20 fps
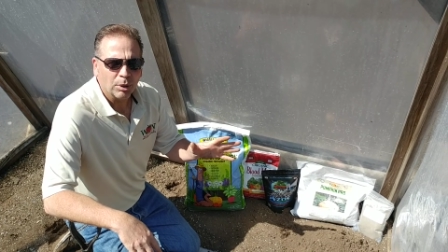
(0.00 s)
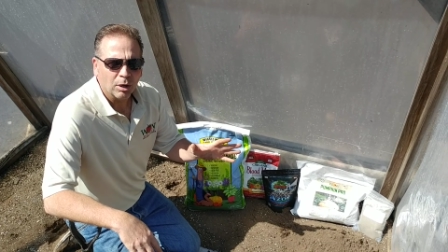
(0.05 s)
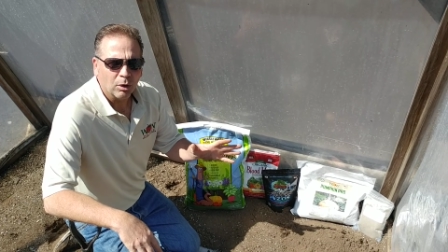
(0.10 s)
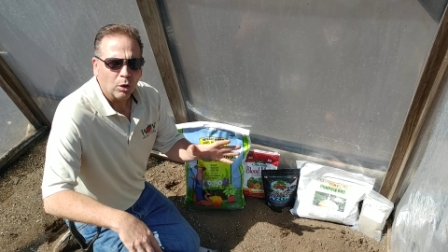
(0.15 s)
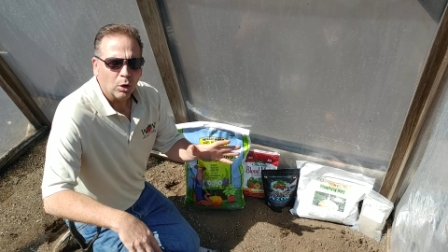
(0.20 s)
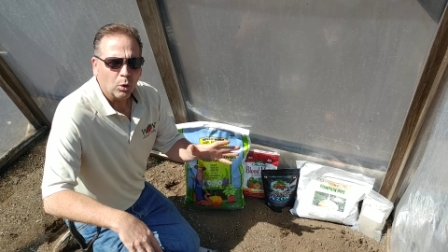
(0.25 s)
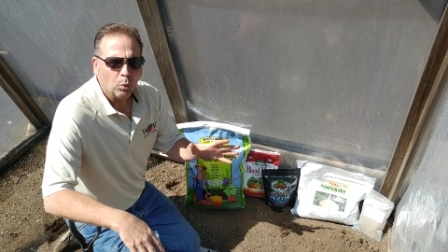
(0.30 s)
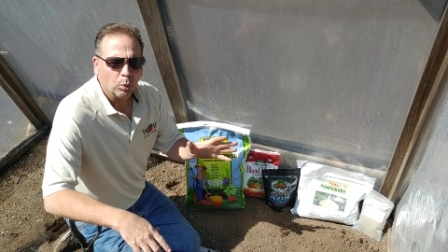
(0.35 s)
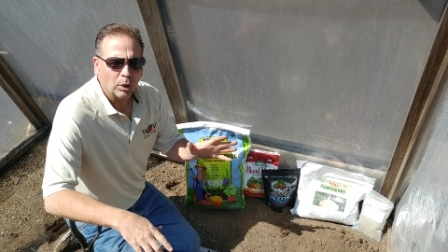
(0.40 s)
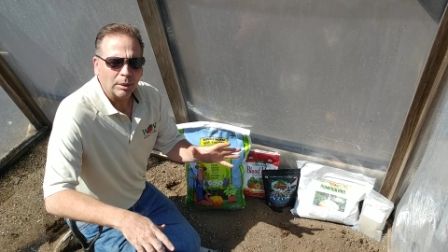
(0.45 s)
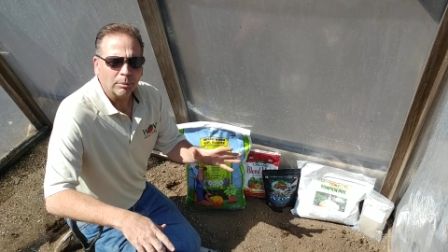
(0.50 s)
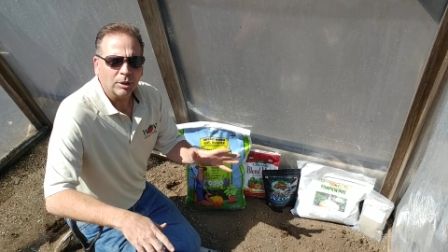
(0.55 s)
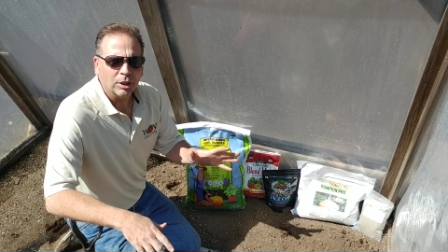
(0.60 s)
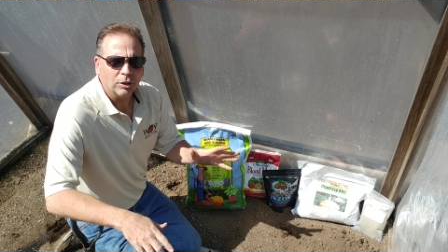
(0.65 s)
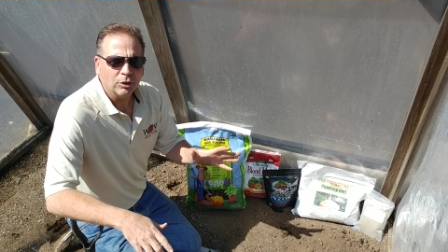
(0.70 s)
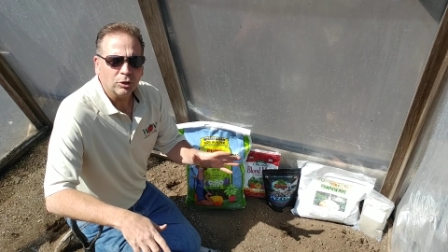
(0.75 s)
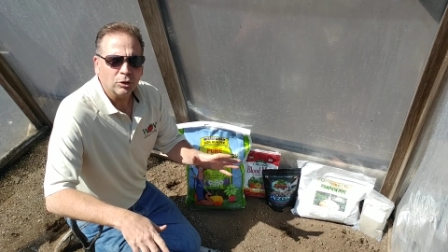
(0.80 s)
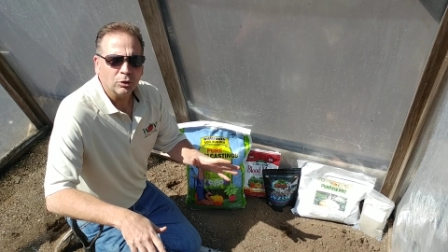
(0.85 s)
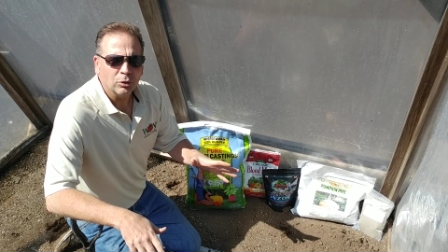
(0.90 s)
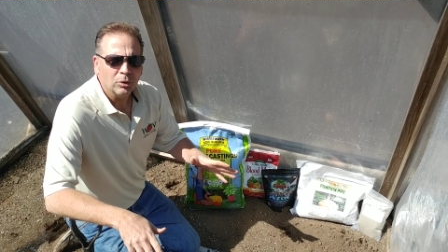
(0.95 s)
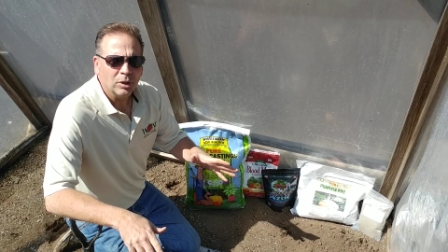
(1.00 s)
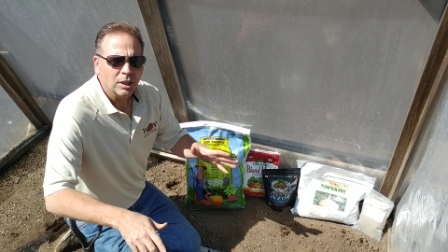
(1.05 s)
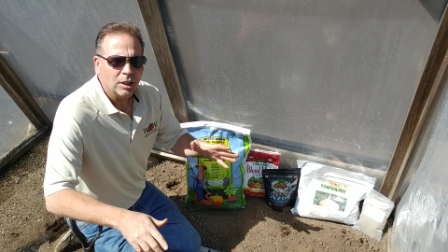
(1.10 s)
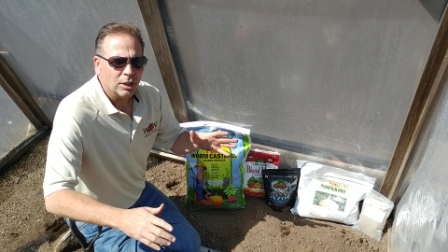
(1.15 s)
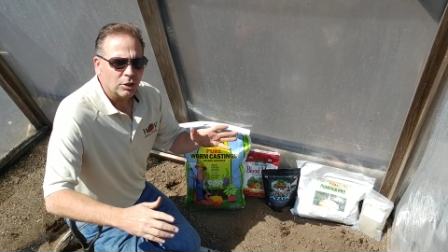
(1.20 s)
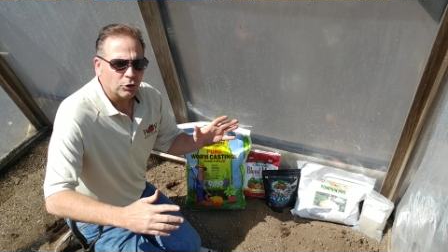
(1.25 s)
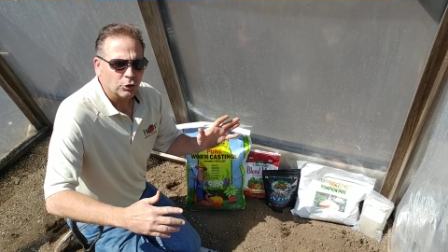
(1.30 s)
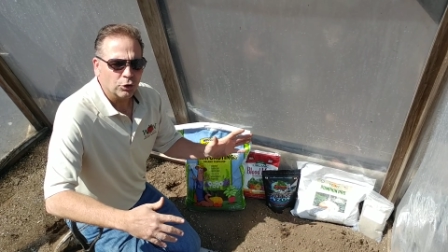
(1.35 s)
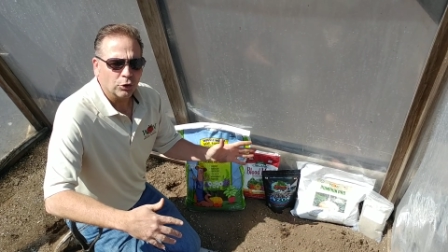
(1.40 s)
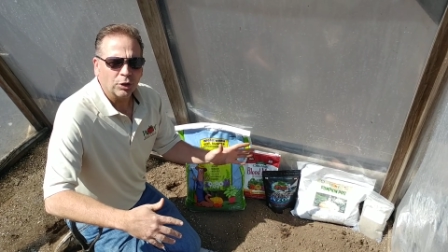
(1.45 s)
But what I'm going to do
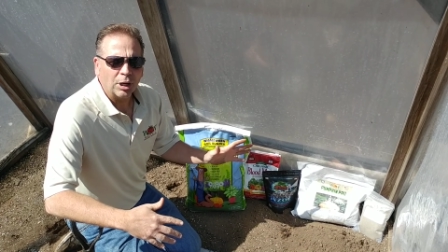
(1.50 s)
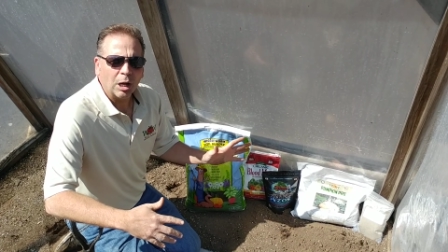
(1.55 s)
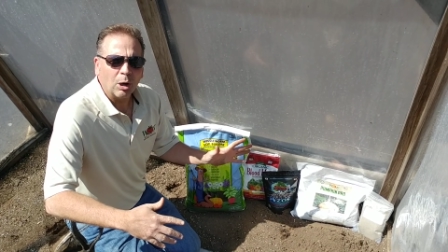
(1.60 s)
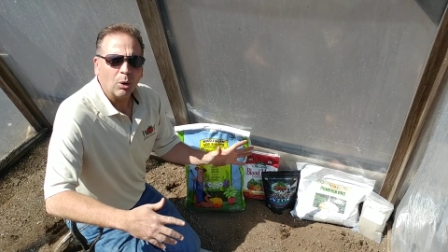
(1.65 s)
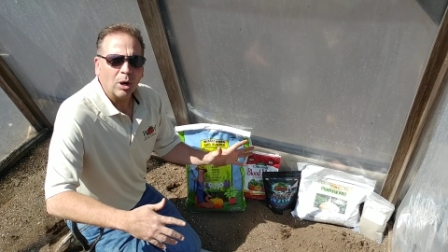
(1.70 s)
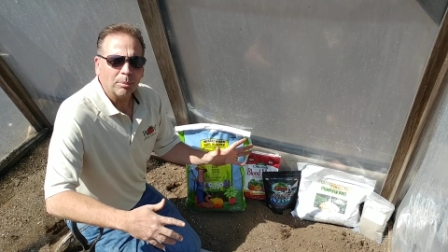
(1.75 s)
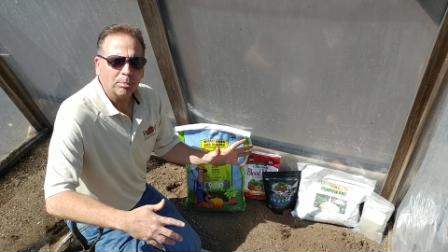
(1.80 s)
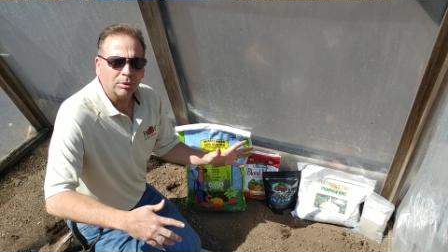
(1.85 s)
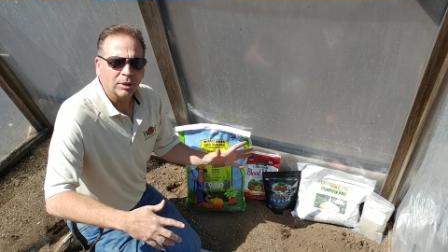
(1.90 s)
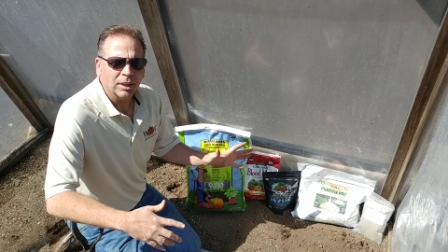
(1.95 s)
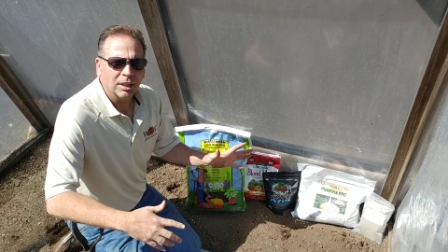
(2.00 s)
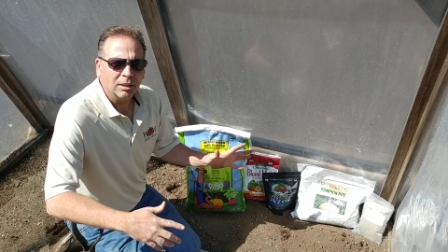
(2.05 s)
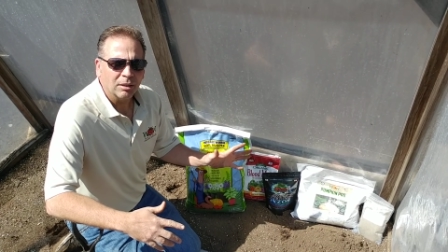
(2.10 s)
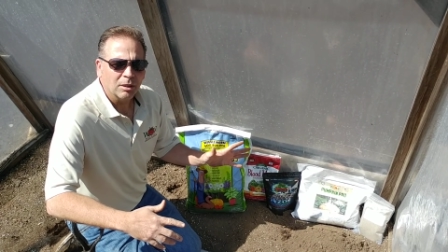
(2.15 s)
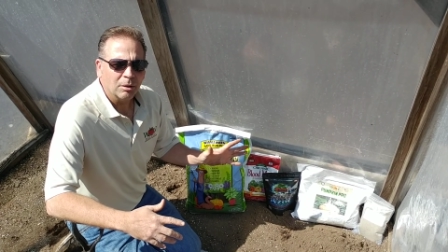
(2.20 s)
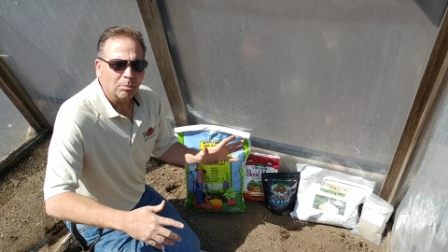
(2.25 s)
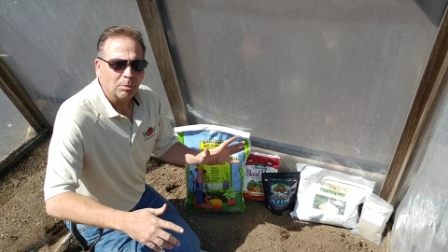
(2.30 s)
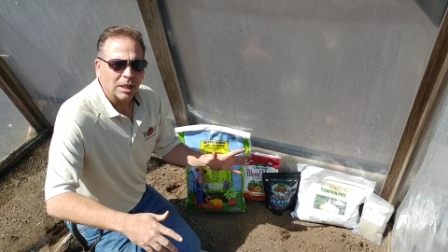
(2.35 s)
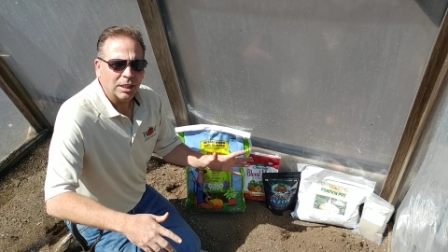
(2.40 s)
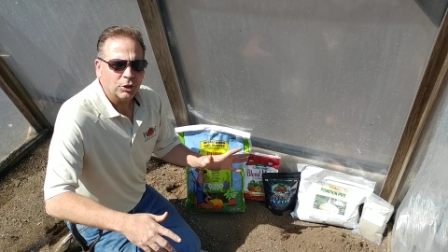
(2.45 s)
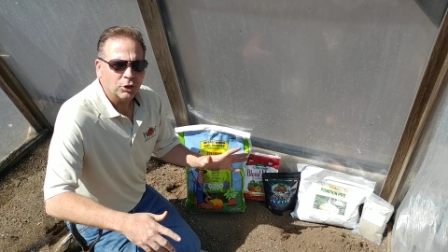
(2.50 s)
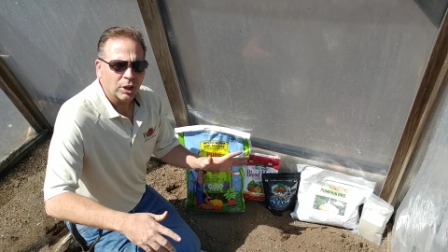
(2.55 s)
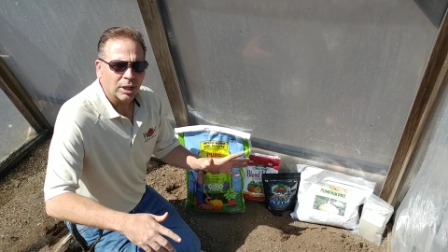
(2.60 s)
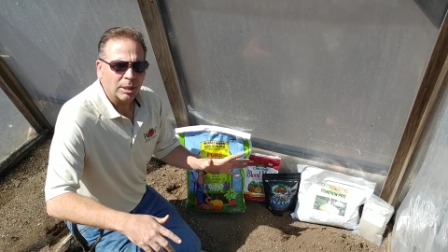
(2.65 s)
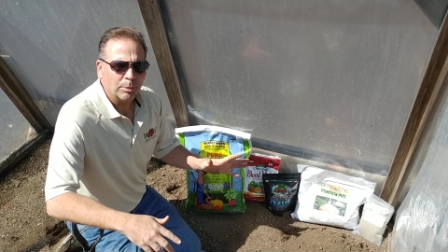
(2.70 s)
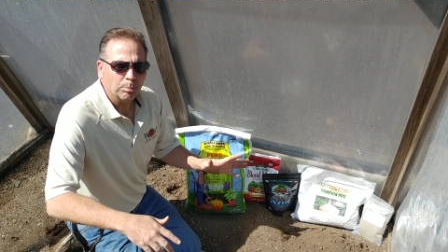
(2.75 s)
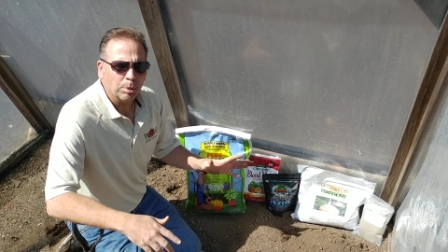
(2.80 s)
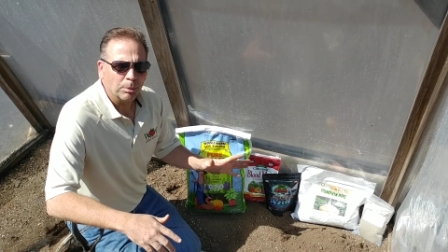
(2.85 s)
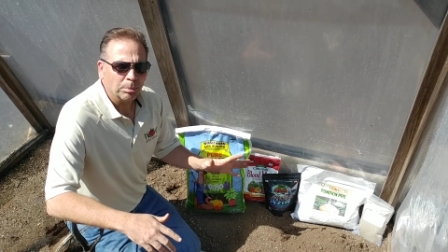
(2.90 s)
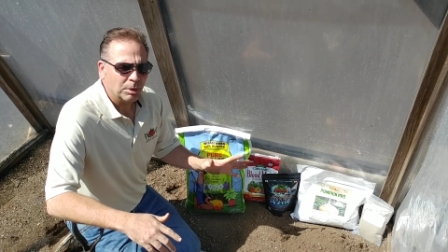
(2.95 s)
is show you how I plant my
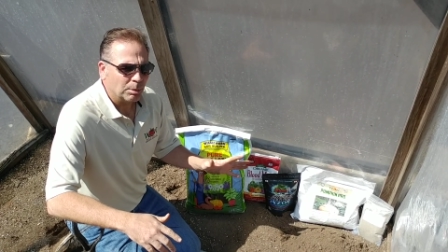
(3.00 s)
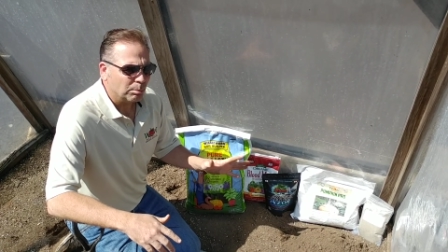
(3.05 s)
giant